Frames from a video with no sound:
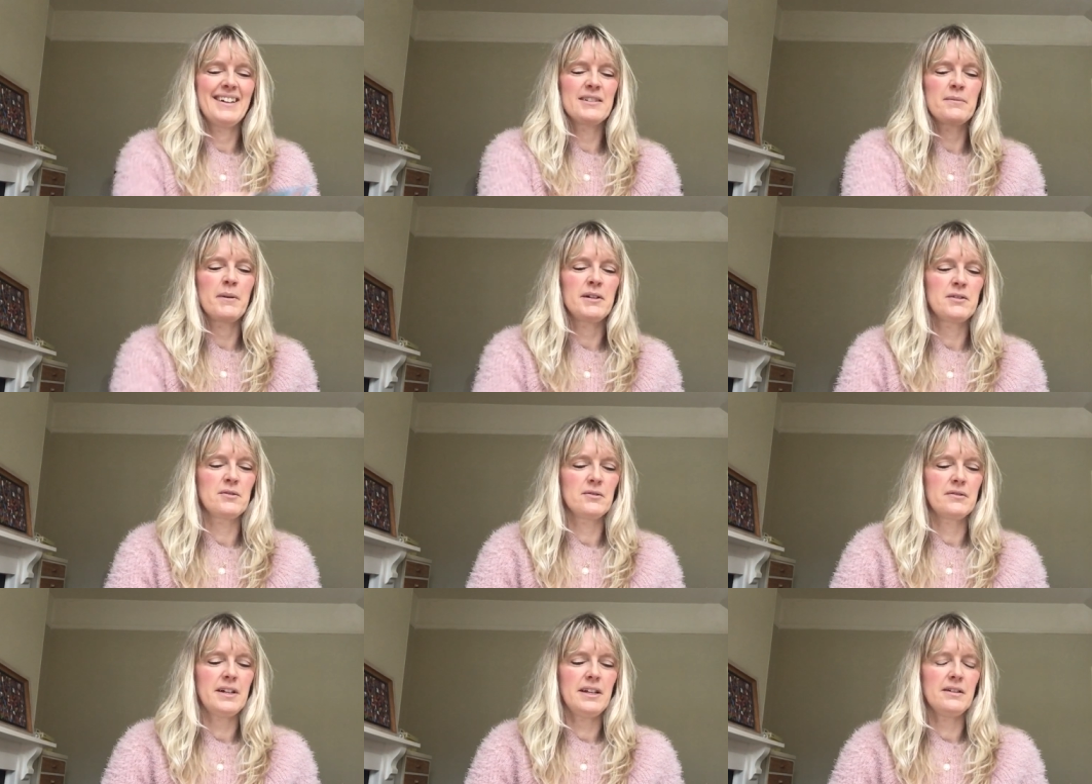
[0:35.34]
that's my
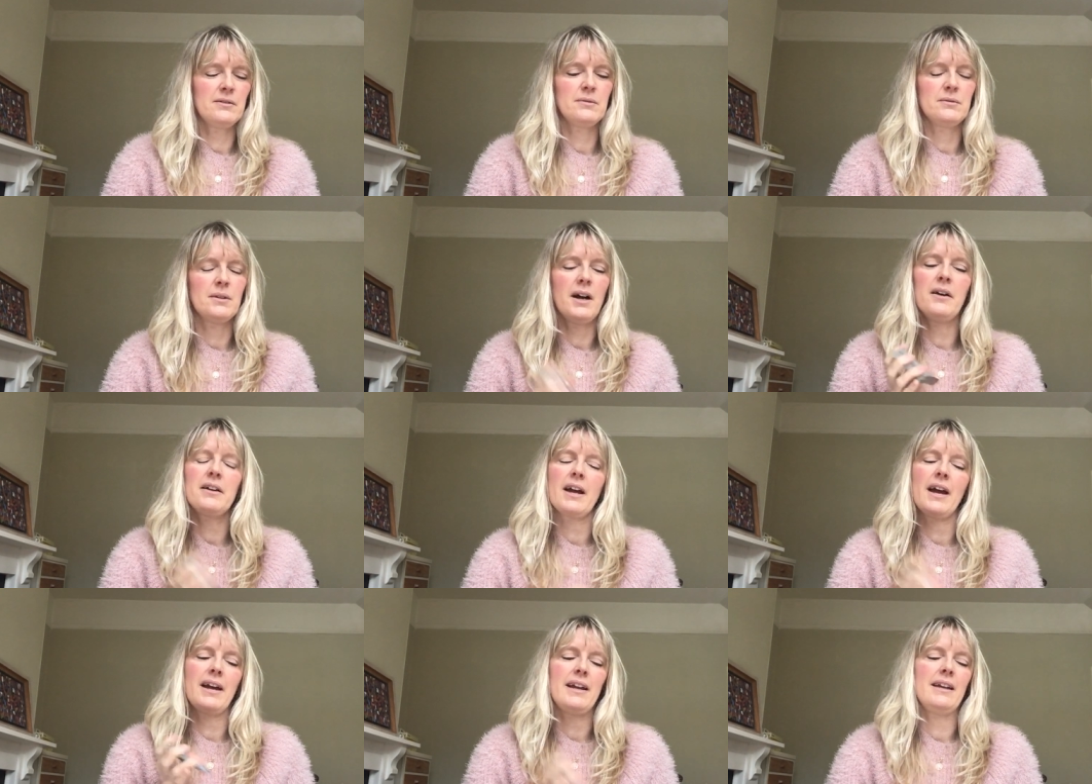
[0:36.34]
story oh
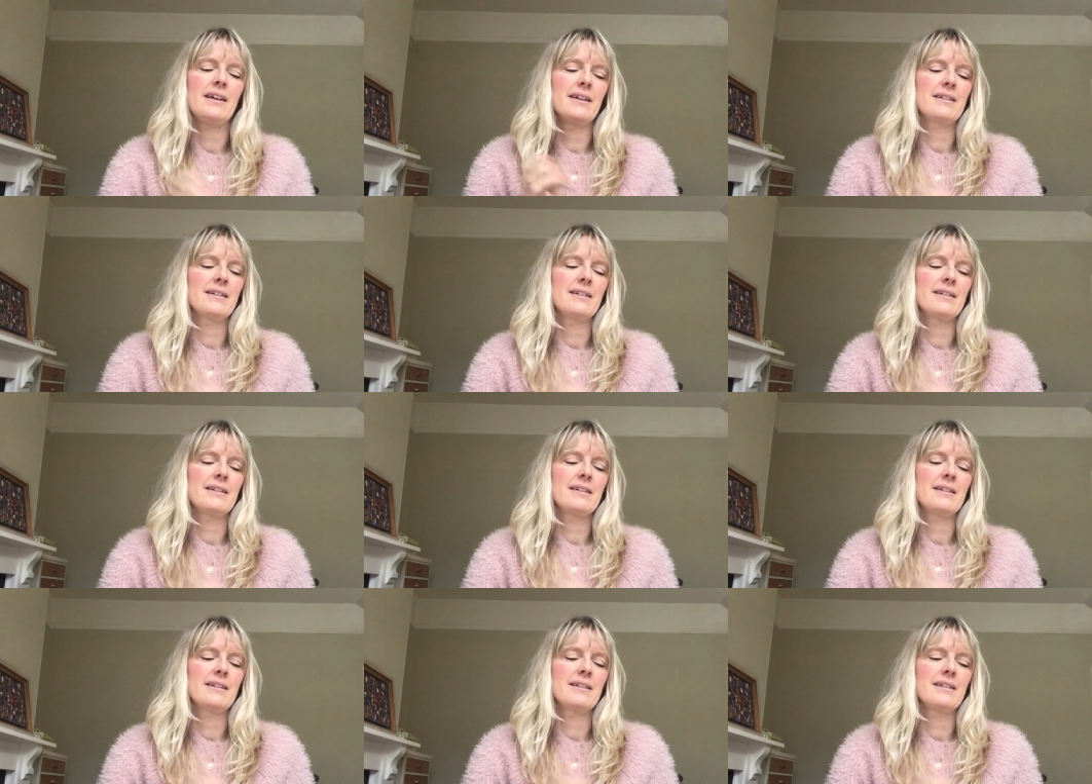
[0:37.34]
okay